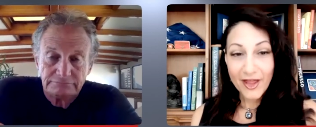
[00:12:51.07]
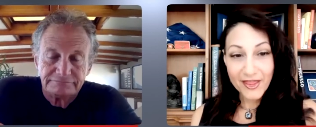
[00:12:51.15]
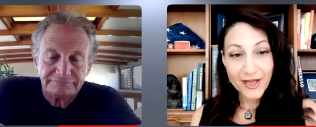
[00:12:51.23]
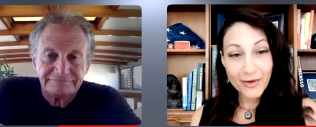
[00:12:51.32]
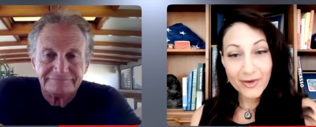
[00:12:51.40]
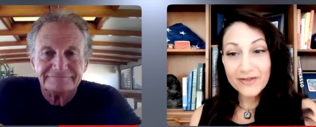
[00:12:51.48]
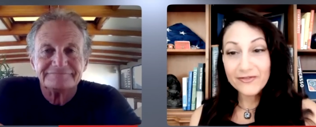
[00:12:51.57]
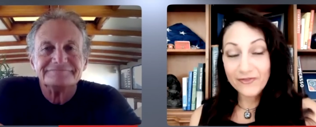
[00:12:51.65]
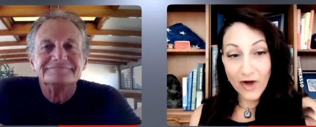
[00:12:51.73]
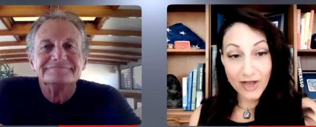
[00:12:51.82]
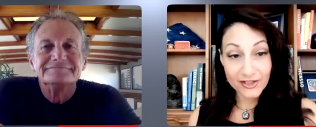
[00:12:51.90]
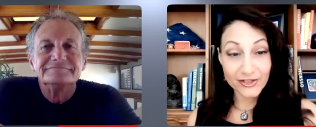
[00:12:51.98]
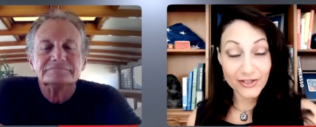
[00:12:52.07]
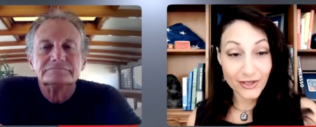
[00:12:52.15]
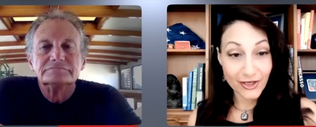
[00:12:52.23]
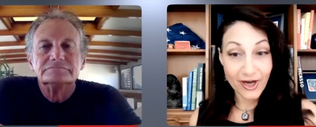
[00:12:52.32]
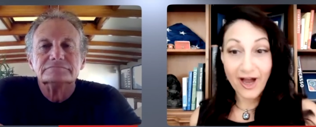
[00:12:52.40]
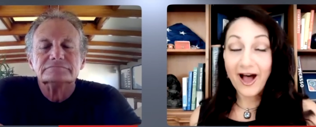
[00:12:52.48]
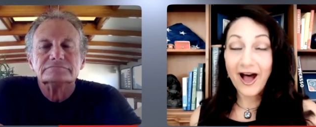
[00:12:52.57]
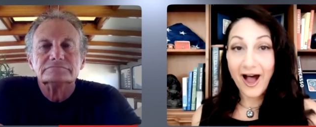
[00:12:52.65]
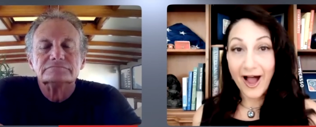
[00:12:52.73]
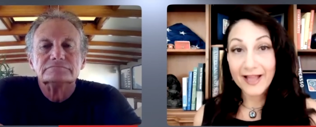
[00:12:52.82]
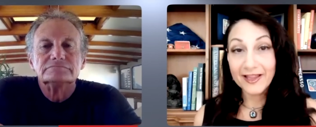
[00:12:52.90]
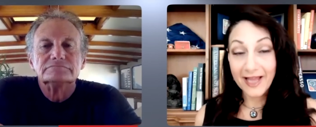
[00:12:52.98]
Speaker 1: I think we foster a
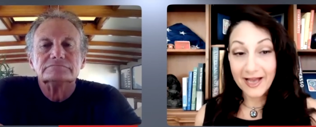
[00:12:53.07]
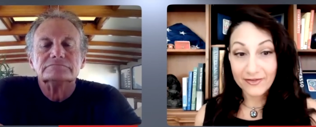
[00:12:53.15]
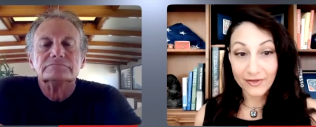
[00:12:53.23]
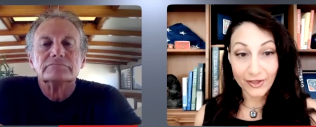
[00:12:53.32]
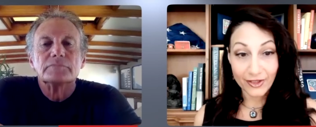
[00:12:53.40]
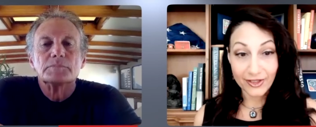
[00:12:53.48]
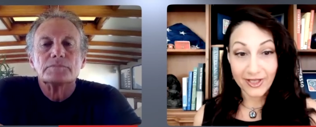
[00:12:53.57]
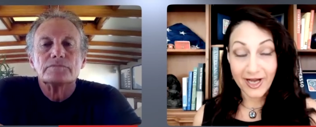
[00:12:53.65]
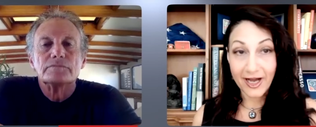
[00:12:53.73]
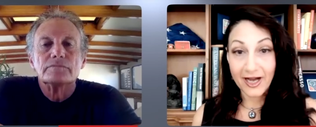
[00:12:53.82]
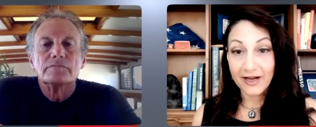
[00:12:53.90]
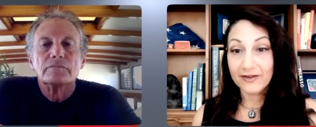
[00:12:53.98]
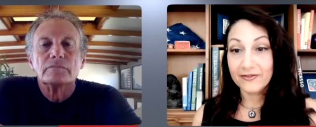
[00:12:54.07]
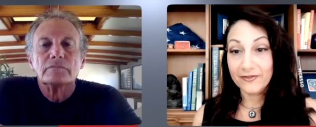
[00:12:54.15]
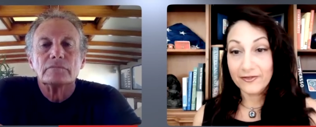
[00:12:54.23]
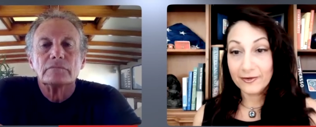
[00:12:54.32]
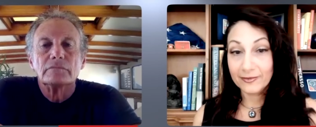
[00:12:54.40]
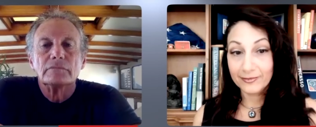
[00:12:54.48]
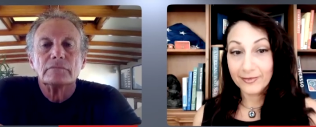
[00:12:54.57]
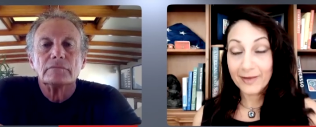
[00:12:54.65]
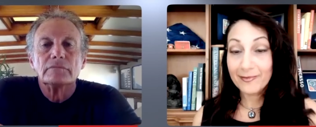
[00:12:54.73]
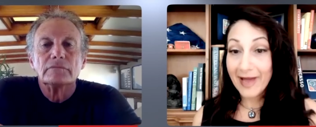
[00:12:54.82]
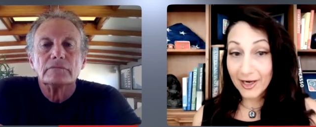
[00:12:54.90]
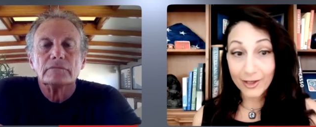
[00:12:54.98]
high level of
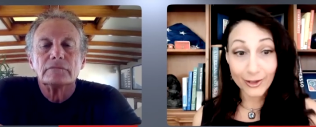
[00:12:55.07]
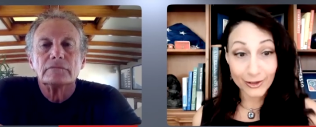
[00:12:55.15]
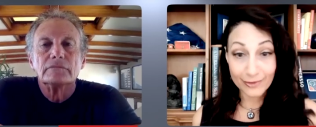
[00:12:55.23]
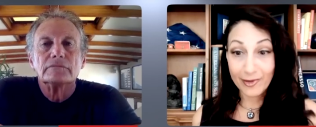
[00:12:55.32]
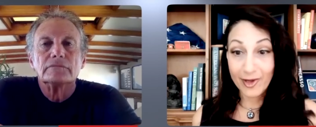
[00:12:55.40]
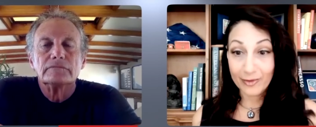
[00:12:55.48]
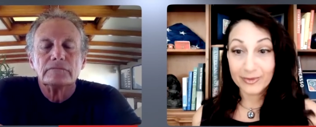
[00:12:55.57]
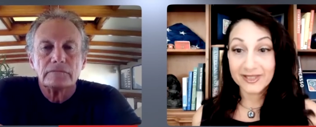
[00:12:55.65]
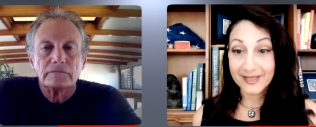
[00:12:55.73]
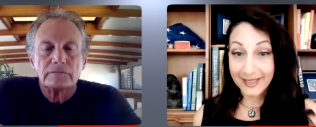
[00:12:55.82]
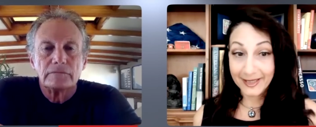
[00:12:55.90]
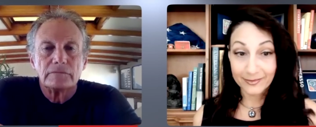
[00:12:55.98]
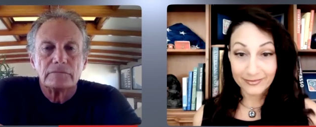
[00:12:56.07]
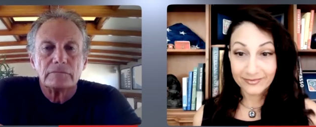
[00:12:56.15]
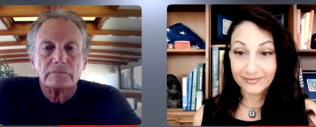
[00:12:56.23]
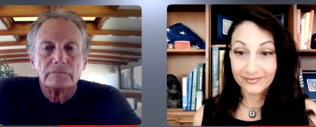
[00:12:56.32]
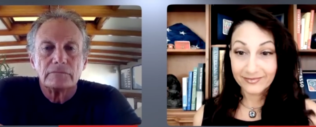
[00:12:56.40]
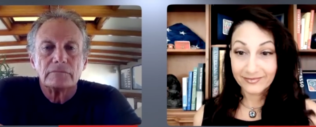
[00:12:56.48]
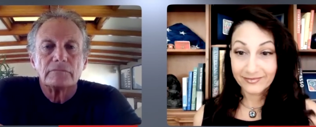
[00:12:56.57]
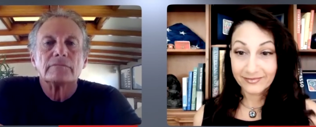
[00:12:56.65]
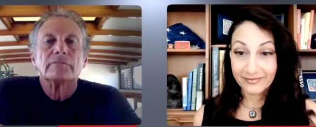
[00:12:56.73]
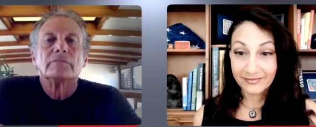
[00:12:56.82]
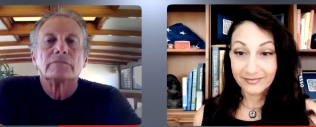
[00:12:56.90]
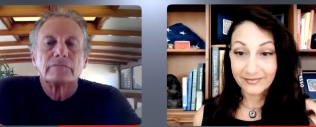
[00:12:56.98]
medical diplomacy
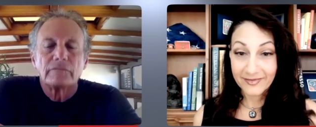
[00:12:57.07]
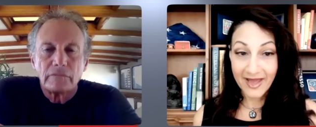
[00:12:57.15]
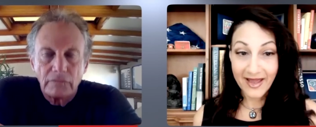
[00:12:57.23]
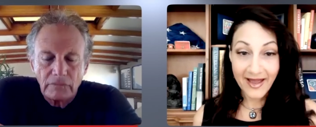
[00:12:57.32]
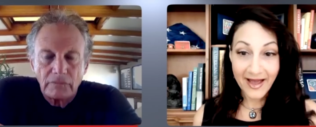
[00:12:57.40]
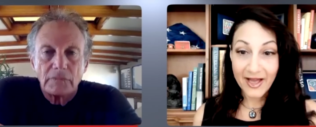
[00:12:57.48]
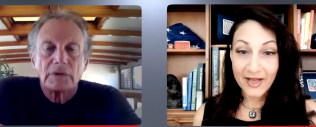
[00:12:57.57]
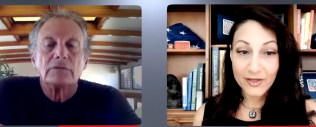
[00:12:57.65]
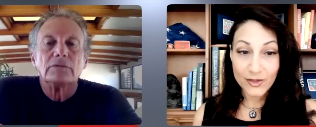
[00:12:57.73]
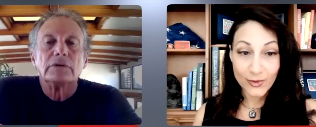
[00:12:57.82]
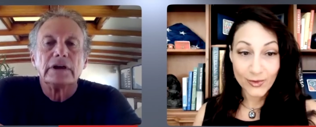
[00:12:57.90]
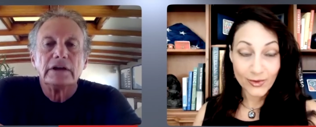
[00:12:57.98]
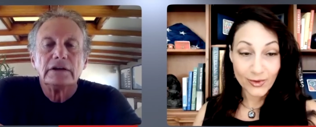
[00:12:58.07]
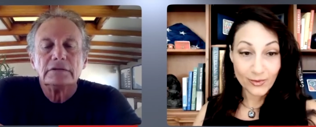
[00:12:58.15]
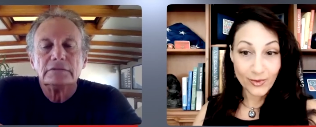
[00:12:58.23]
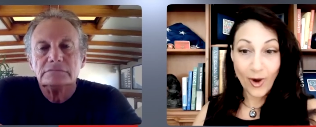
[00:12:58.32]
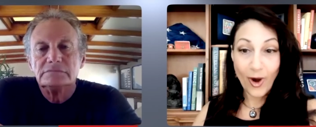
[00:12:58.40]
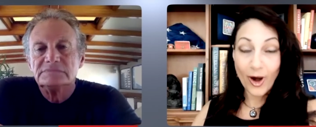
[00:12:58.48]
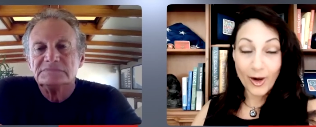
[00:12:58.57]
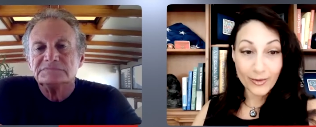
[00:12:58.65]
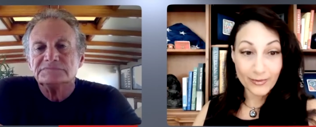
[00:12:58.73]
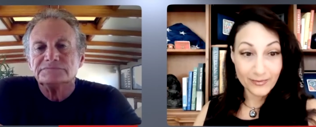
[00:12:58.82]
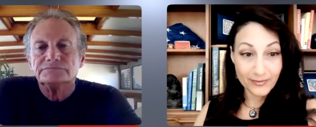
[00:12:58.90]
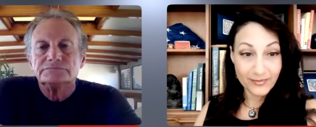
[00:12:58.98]
and
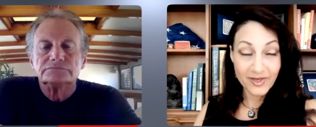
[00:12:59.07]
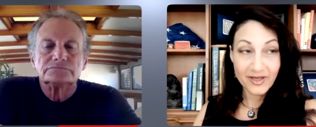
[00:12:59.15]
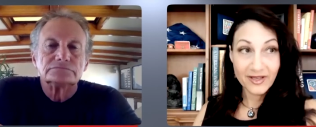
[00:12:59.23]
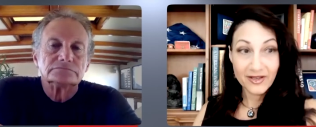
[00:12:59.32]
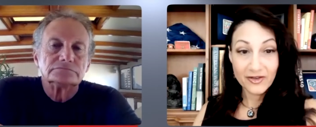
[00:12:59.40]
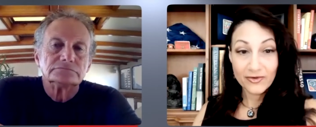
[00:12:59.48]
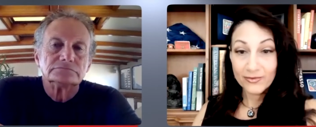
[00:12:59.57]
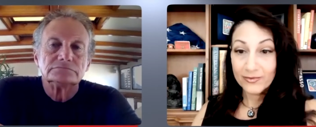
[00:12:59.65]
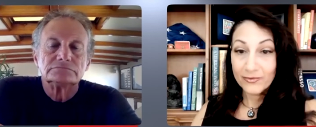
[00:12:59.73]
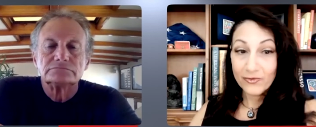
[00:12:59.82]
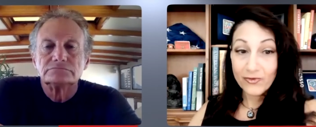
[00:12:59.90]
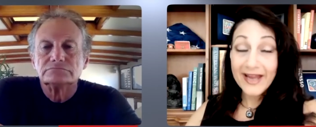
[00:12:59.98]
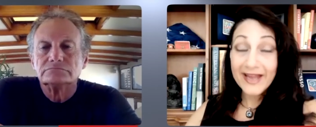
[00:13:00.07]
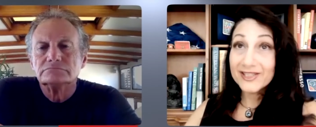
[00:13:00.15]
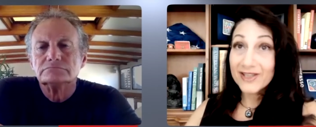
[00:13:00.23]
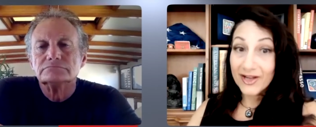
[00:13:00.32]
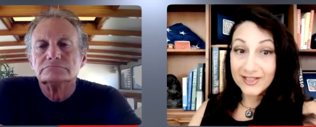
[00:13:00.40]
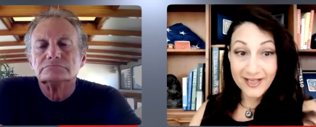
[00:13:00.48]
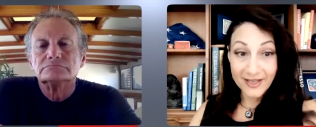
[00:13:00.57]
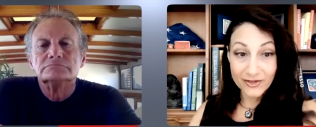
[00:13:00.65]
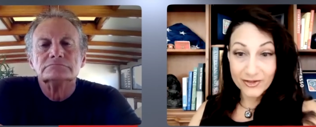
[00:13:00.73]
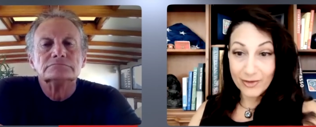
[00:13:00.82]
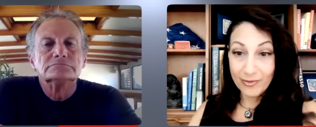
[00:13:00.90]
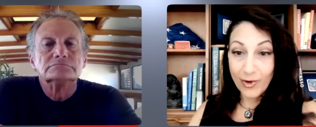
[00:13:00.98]
are raison
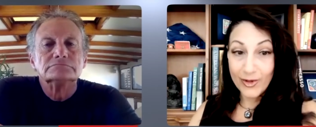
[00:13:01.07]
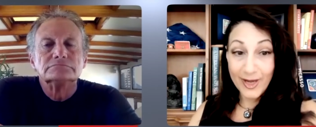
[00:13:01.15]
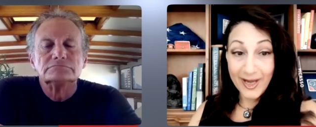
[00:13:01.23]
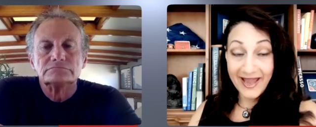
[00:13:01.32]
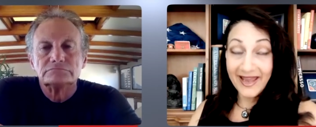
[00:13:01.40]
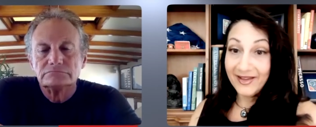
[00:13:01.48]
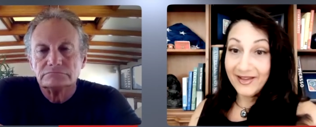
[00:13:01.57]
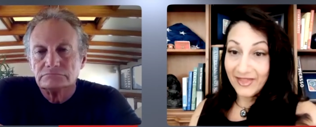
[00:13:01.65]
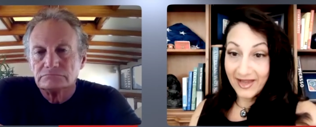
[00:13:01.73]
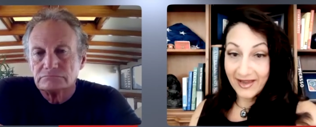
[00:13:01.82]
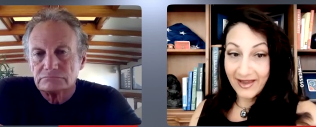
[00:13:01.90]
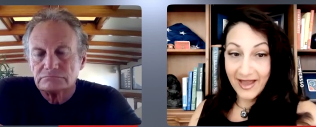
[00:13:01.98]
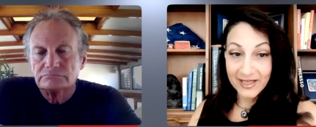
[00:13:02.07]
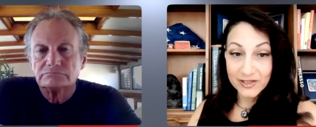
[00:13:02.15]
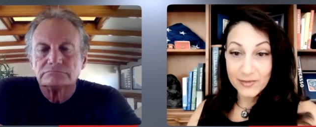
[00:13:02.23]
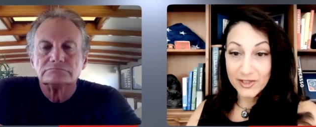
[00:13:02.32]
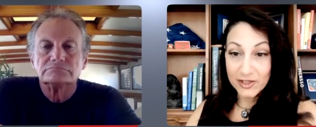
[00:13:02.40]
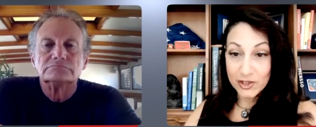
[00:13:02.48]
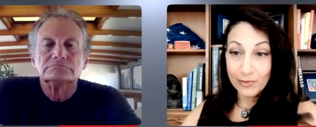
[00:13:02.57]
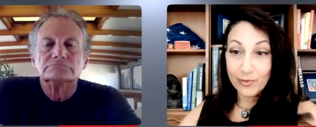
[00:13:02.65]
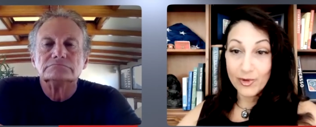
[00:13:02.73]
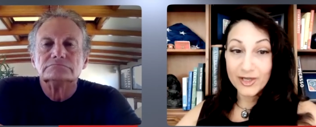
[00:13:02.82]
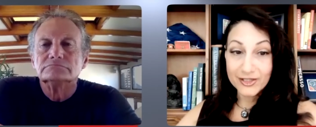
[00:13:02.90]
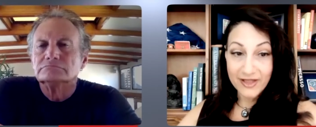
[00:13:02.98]
d'etre more than anything has been to
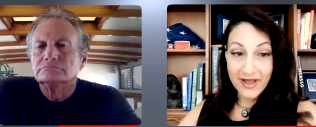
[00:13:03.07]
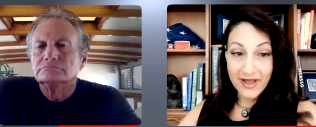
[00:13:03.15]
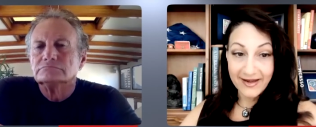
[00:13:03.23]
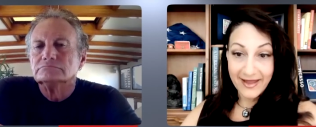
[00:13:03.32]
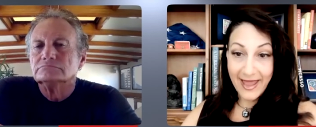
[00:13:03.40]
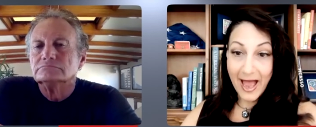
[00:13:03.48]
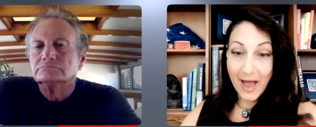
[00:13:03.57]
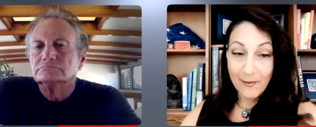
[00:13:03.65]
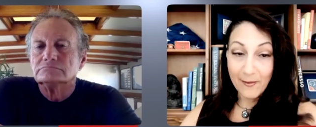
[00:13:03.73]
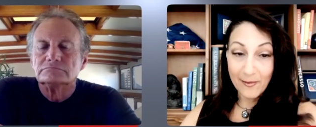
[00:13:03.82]
bridge that gap